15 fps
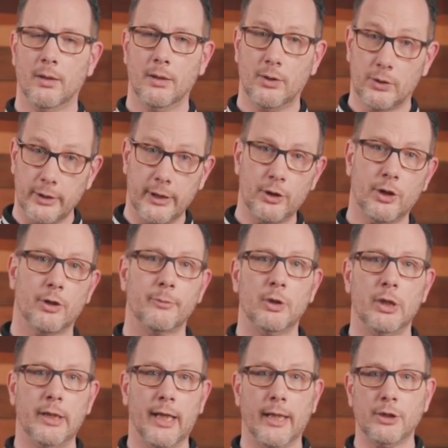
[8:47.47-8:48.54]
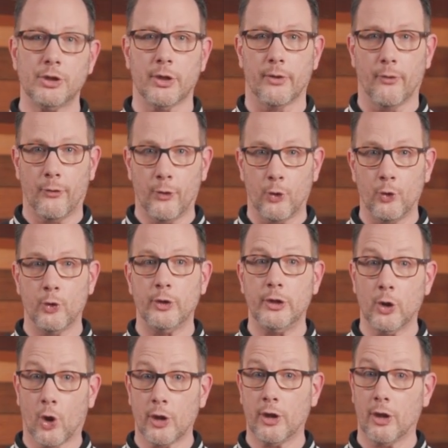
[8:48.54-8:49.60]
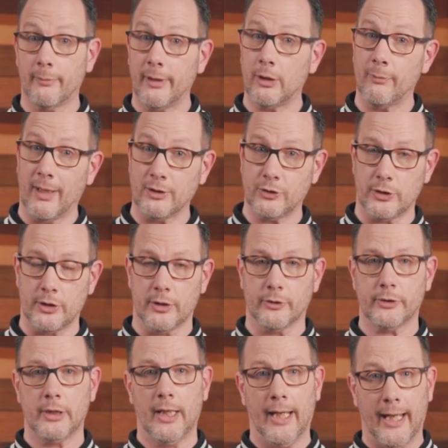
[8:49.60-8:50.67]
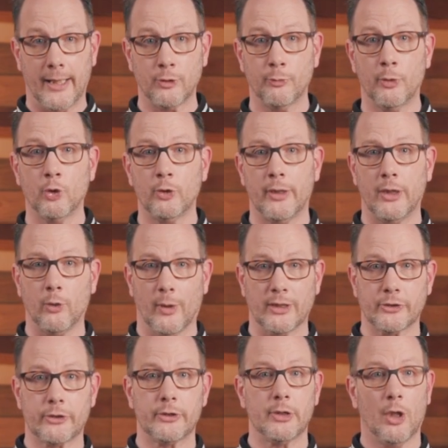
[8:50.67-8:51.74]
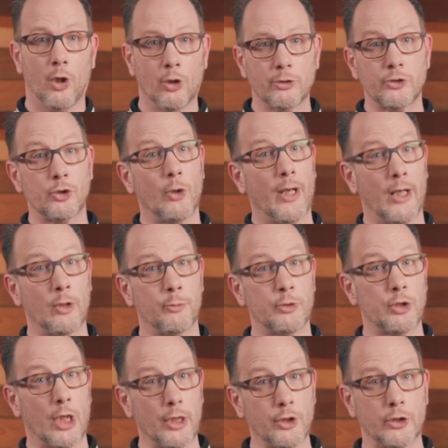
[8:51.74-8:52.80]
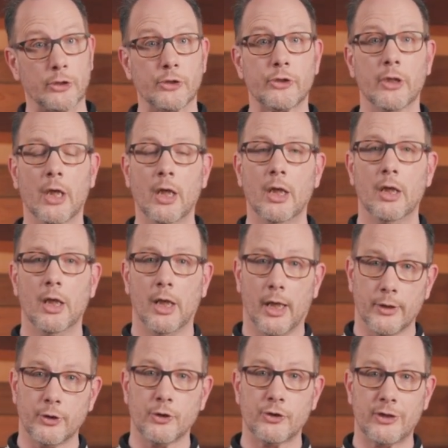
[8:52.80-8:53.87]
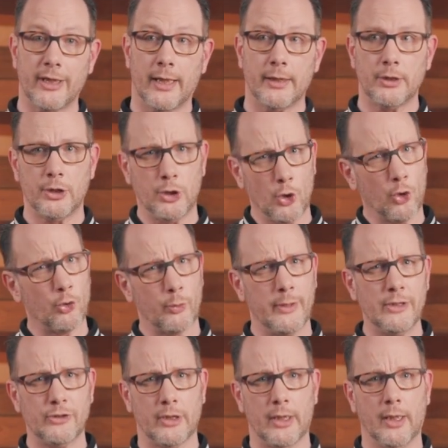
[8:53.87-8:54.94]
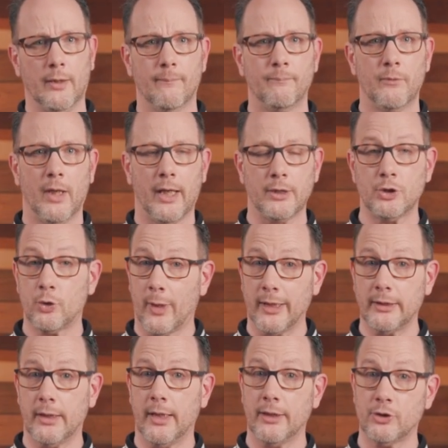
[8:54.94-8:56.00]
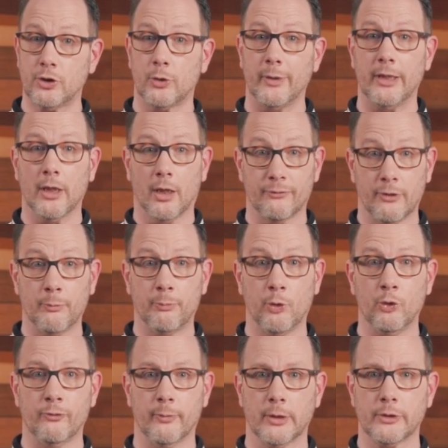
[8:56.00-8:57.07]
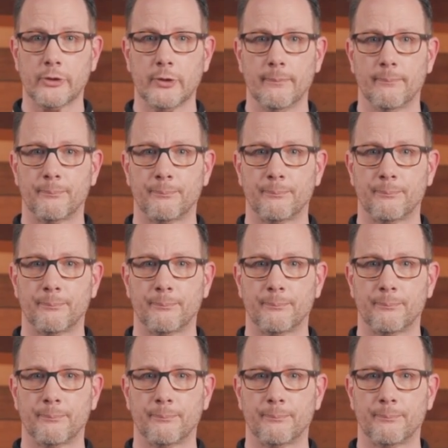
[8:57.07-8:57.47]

Clear communication through your commit messages and pull requests also helps others understand your reasoning and track the history of improvements.